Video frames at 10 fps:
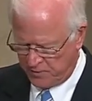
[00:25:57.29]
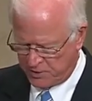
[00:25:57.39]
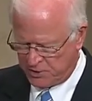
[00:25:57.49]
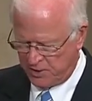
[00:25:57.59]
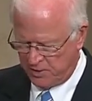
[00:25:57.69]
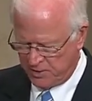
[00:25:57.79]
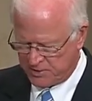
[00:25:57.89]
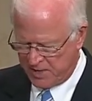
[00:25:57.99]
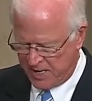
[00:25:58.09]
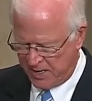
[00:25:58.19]
this year
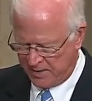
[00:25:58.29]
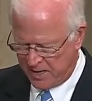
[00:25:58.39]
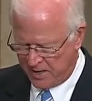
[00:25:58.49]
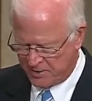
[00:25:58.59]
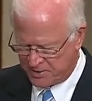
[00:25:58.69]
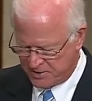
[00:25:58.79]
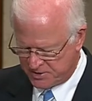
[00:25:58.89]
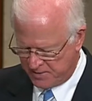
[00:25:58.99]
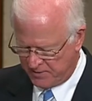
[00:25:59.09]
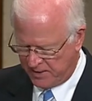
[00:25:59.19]
is
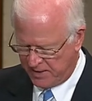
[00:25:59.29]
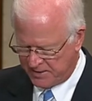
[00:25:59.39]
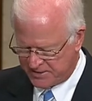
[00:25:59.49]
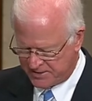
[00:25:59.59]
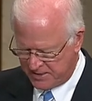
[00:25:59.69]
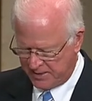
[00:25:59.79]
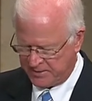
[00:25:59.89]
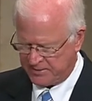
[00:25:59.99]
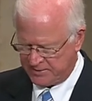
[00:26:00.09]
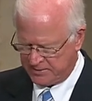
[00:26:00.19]

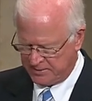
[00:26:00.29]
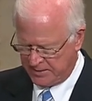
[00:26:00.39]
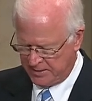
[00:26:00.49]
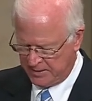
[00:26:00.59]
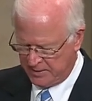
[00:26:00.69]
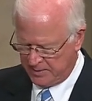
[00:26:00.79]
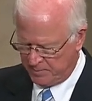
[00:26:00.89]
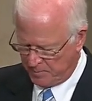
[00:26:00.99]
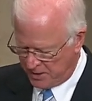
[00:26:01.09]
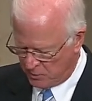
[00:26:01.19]
$9.78.
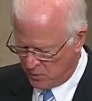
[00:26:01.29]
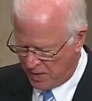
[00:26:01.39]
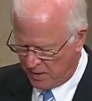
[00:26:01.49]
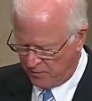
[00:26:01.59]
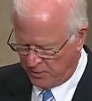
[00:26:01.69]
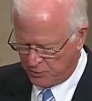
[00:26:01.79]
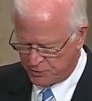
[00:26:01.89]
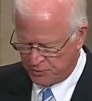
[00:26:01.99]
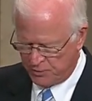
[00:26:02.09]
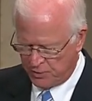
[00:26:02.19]
Meanwhile,
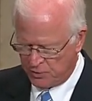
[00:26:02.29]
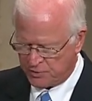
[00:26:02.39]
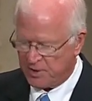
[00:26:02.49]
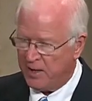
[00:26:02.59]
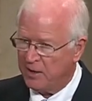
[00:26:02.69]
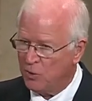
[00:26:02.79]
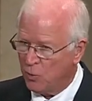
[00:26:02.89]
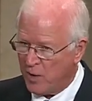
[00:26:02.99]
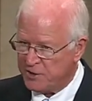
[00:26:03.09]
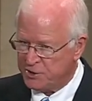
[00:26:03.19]
those who use a
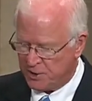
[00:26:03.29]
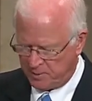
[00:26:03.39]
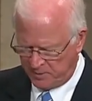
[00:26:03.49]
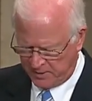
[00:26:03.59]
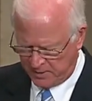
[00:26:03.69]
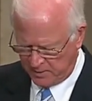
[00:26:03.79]
questionably